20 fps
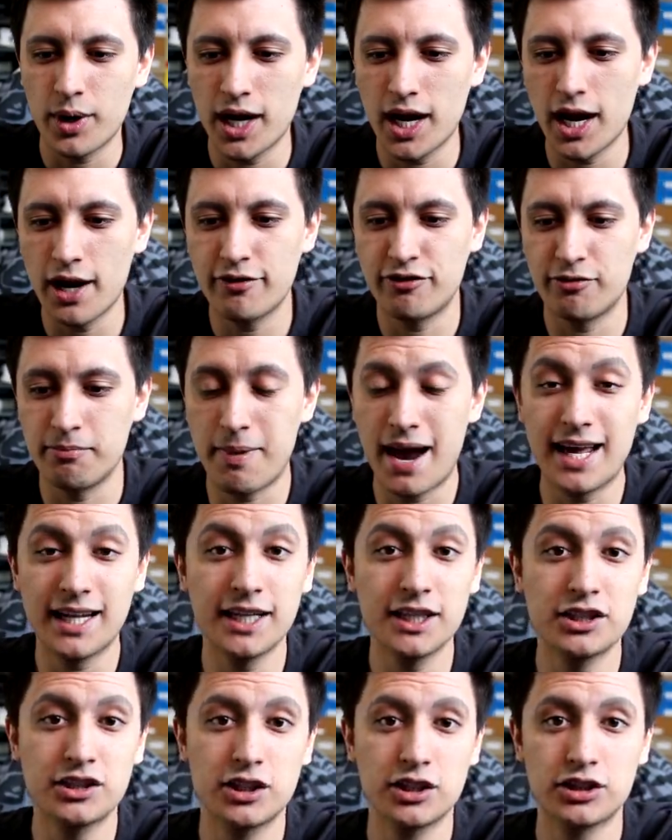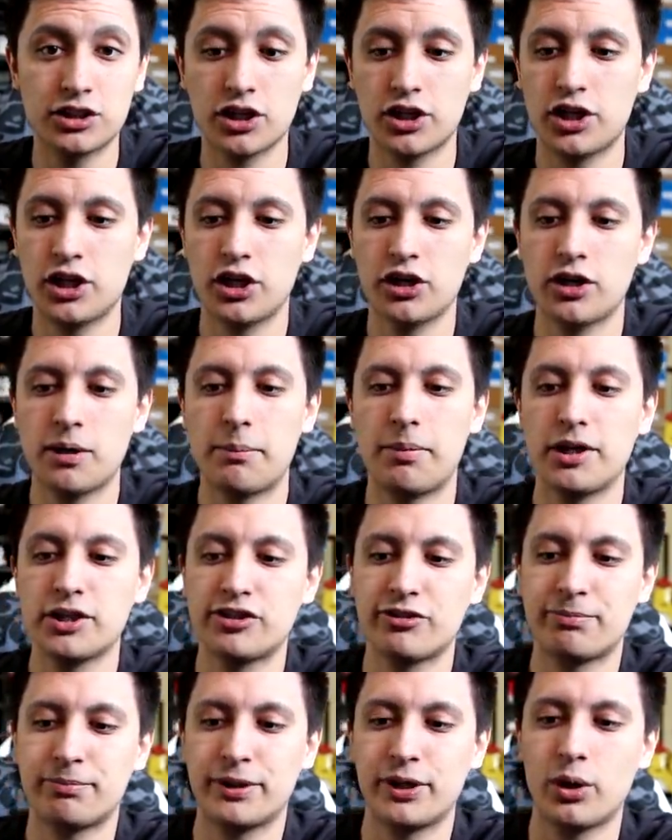We have managed to secure a
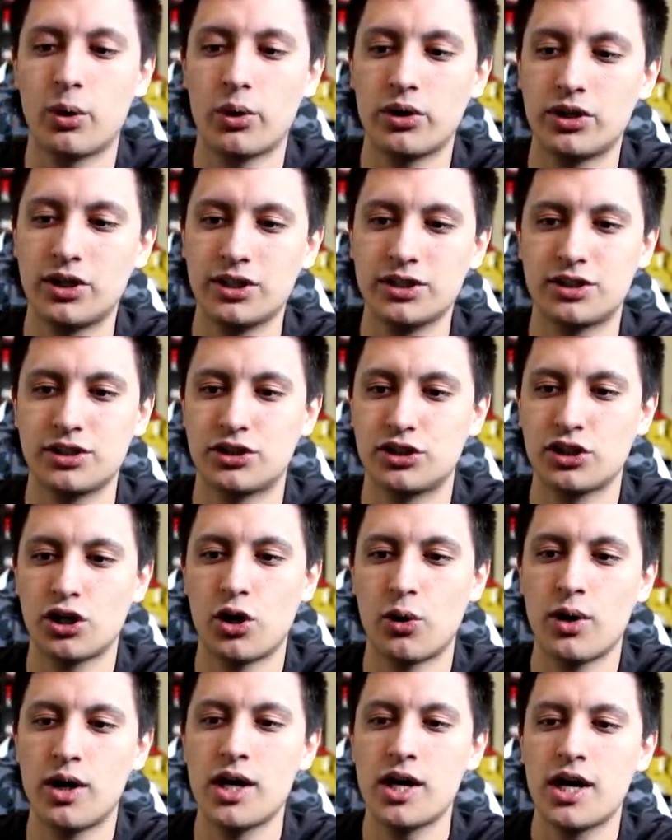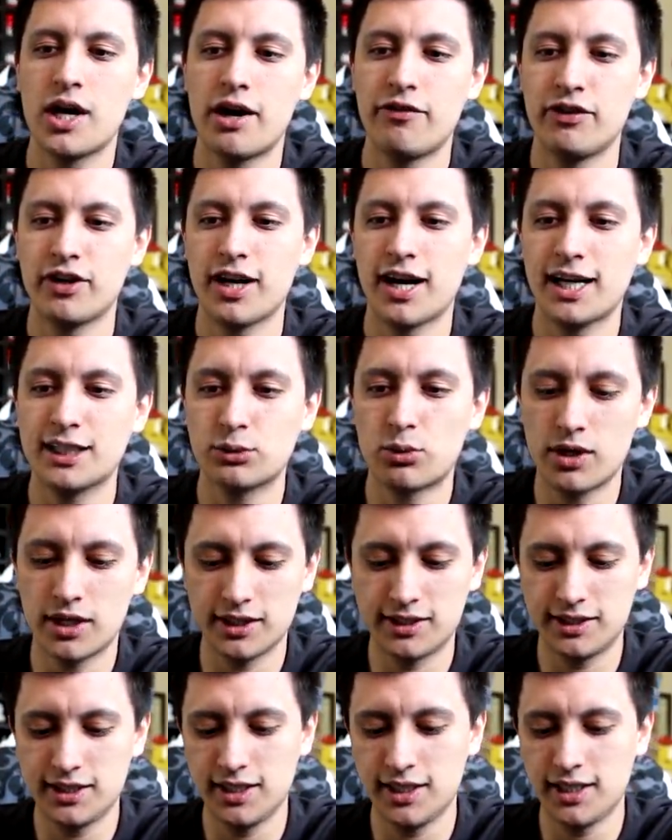bunch of pre-orders. So if you guys
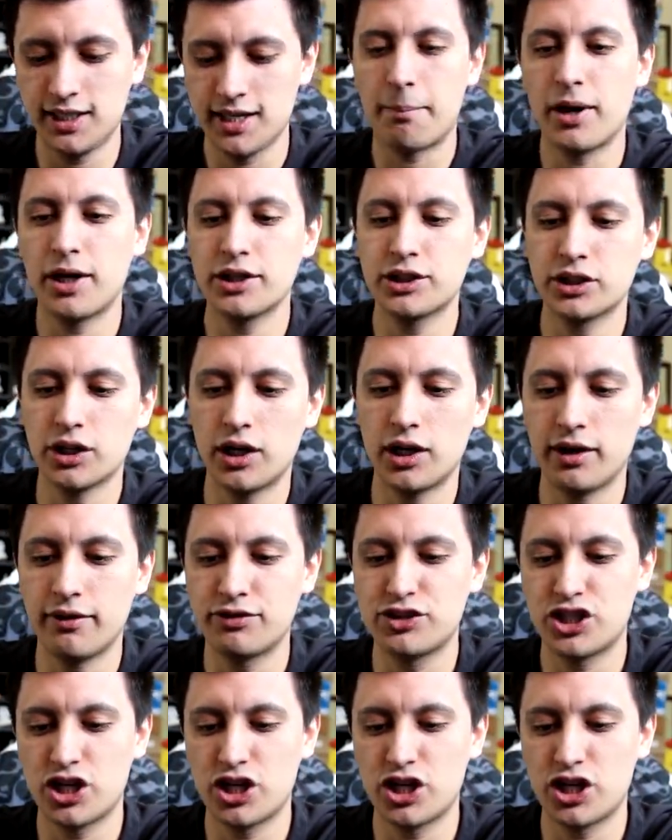wanna see a bunch of